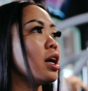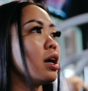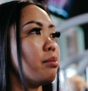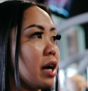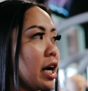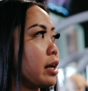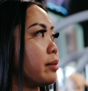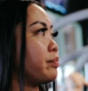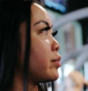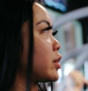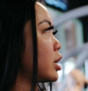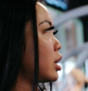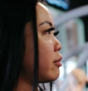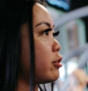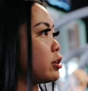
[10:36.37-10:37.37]
but
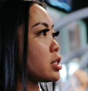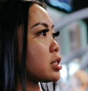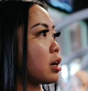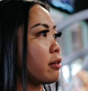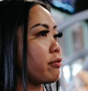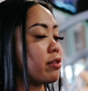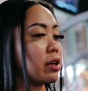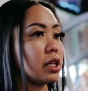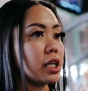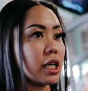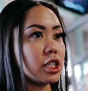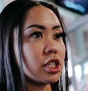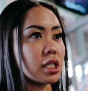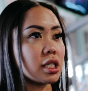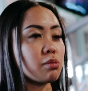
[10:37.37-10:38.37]
if you start
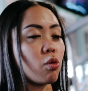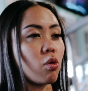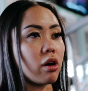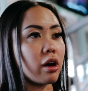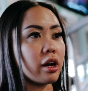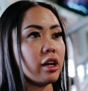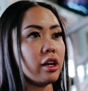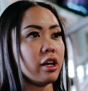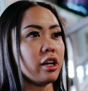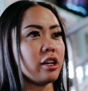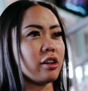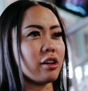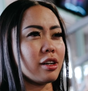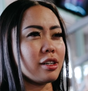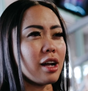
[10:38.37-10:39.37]
feeling just more
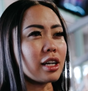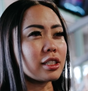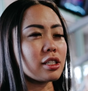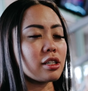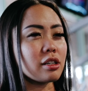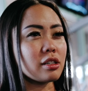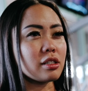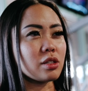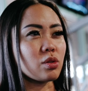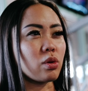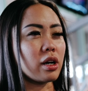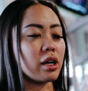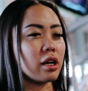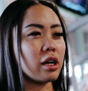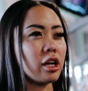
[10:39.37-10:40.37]
your adductors
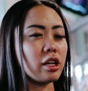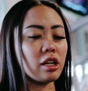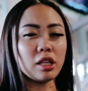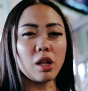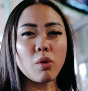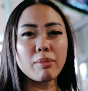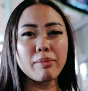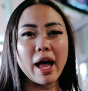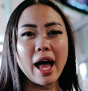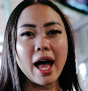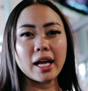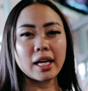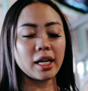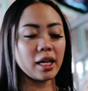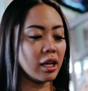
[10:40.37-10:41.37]
or your lower
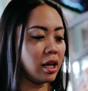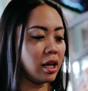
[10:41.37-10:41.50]
back